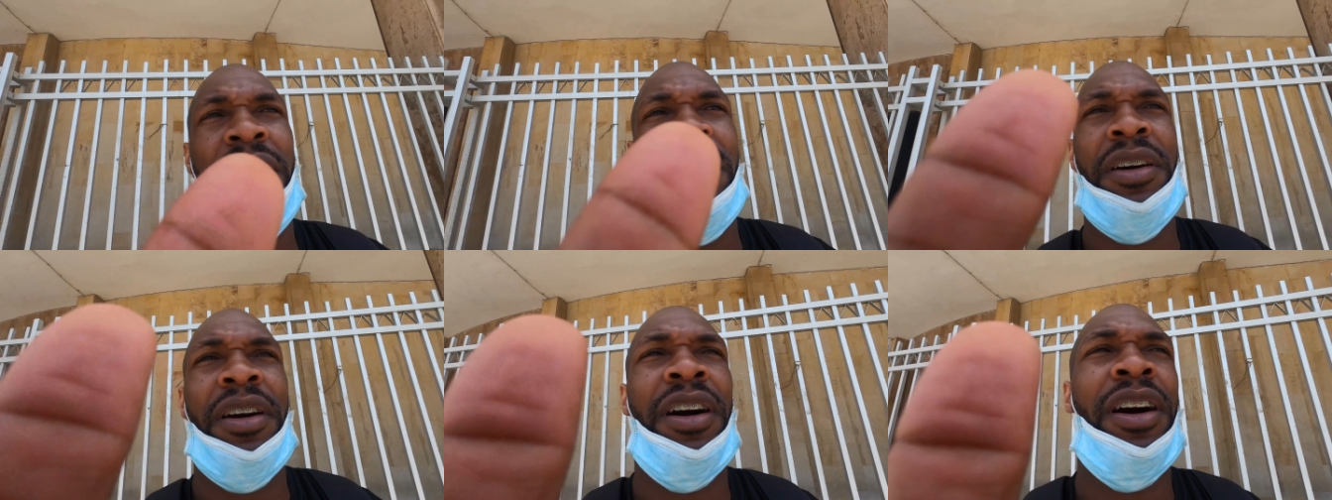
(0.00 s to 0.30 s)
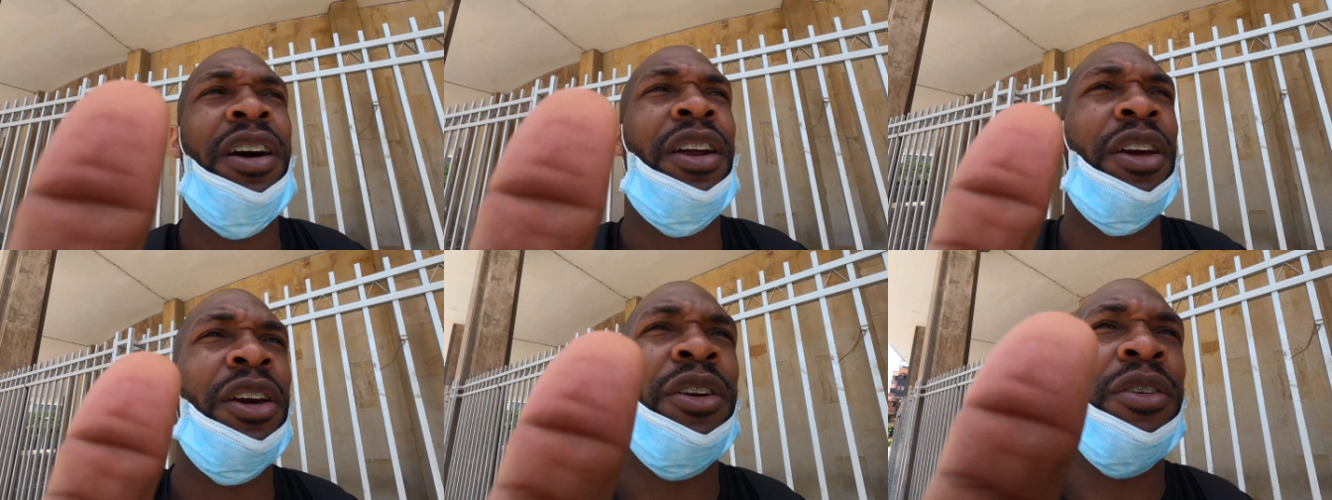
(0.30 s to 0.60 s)
the
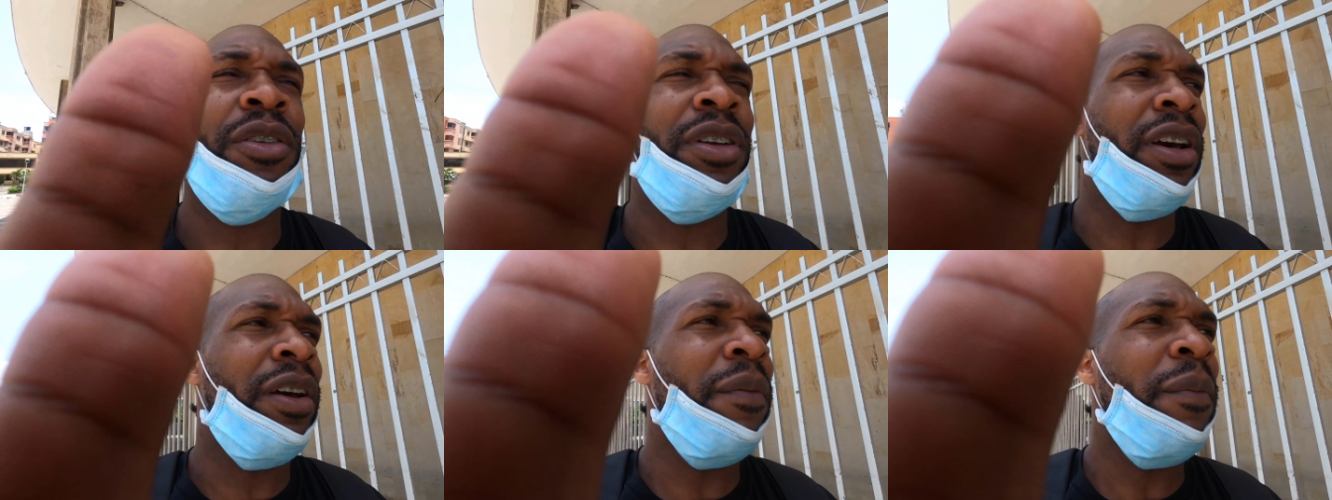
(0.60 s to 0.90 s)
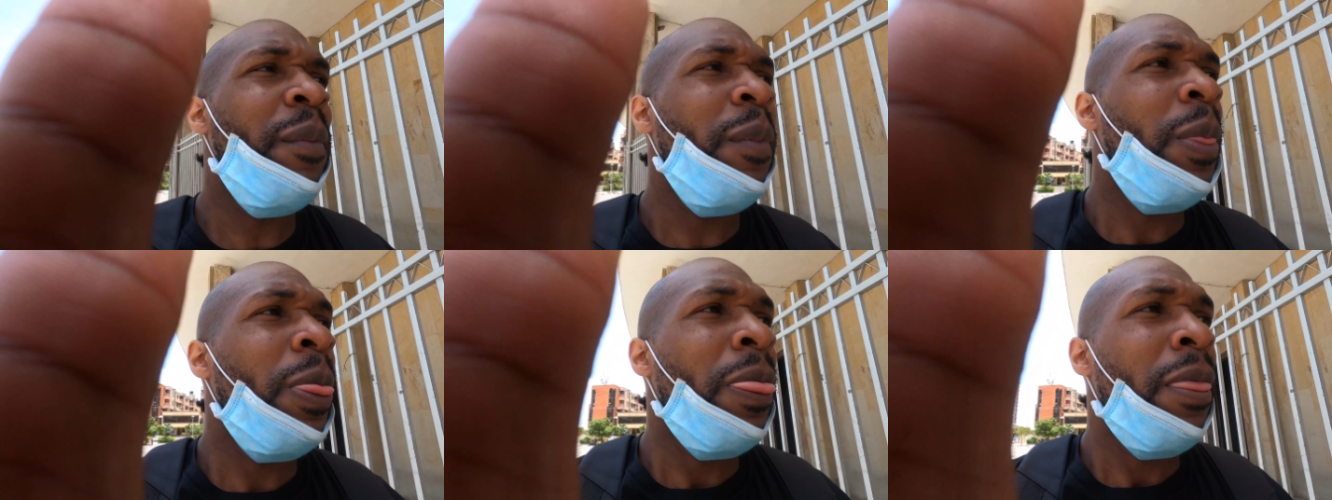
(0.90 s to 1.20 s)
audio and
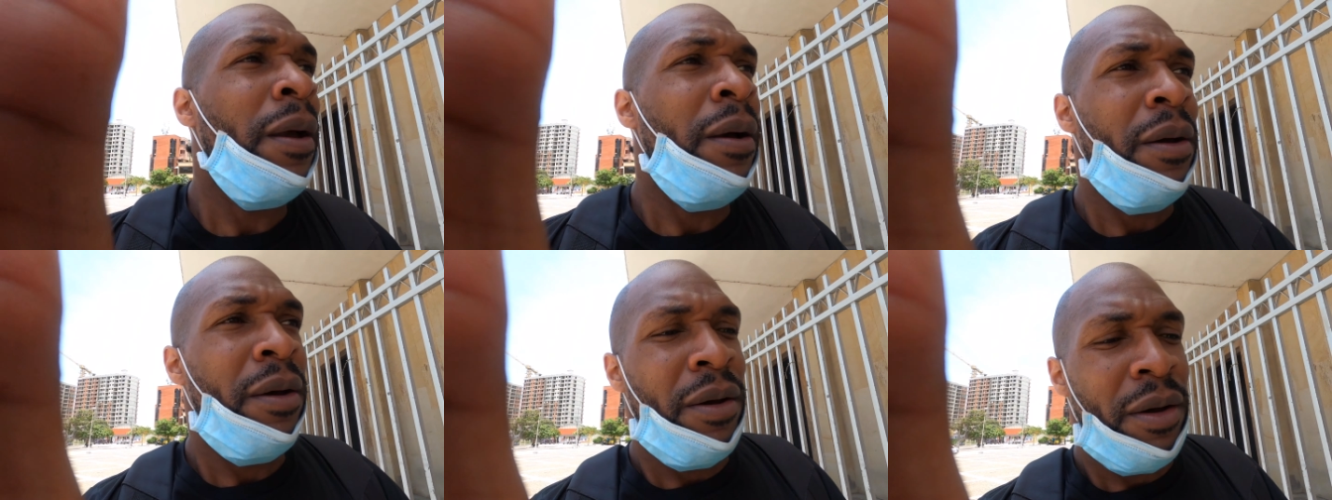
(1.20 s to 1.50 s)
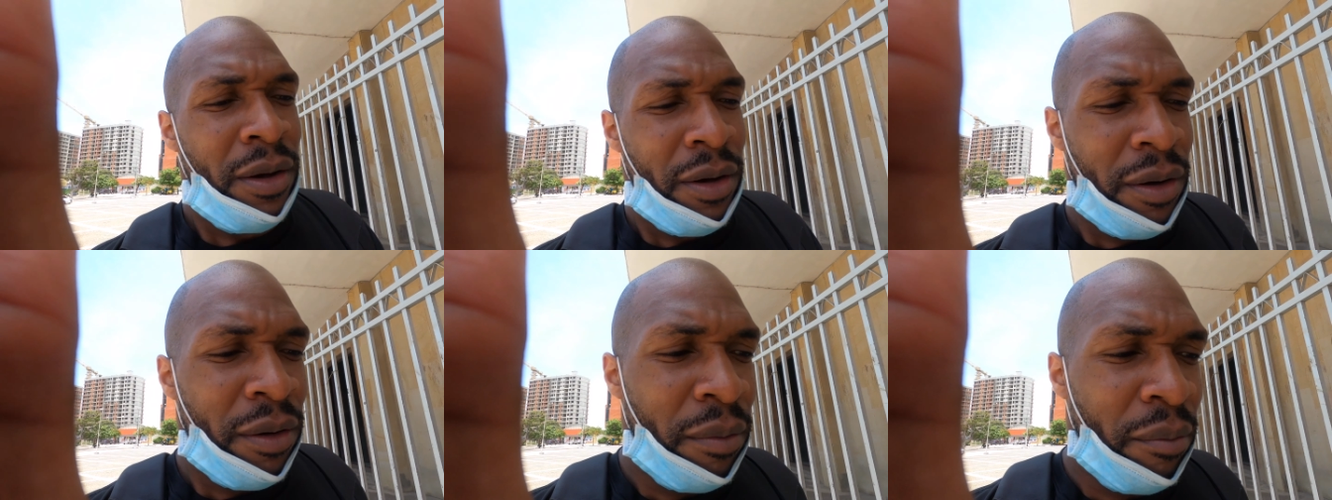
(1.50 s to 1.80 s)

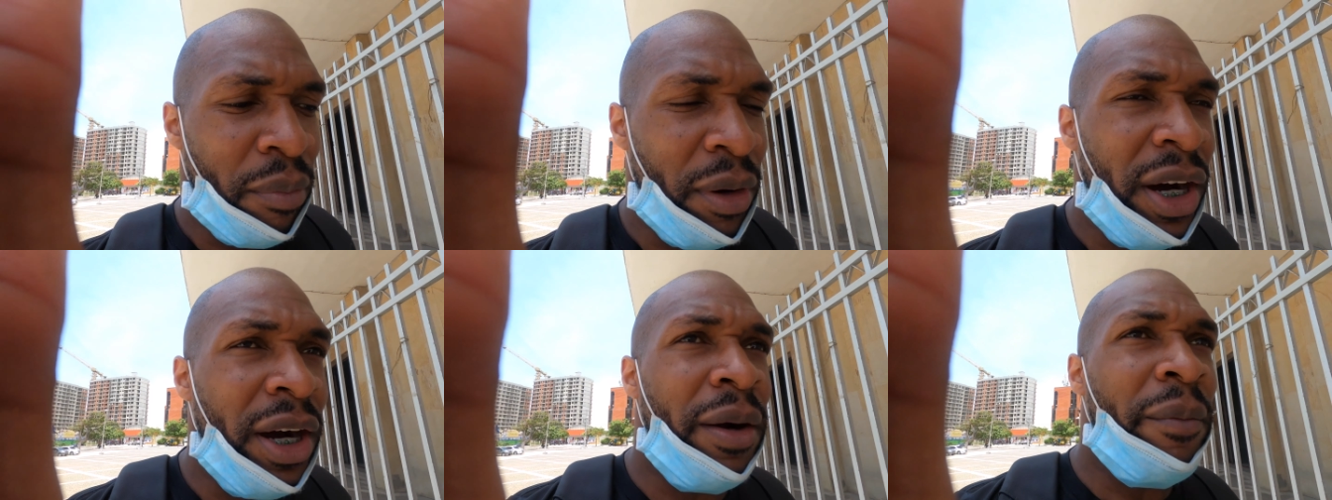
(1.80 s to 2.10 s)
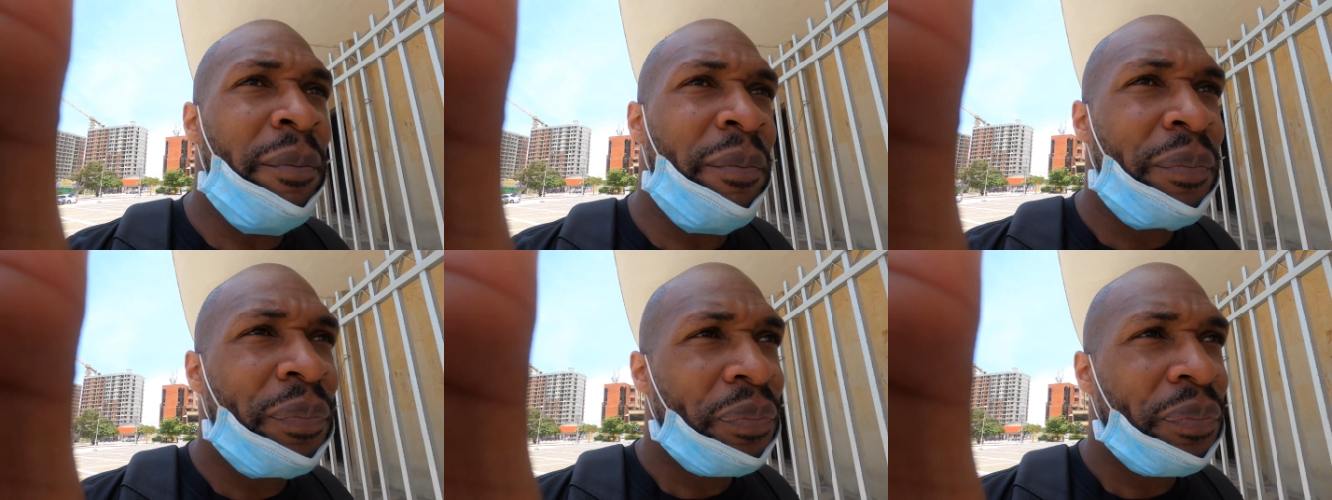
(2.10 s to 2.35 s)
that. But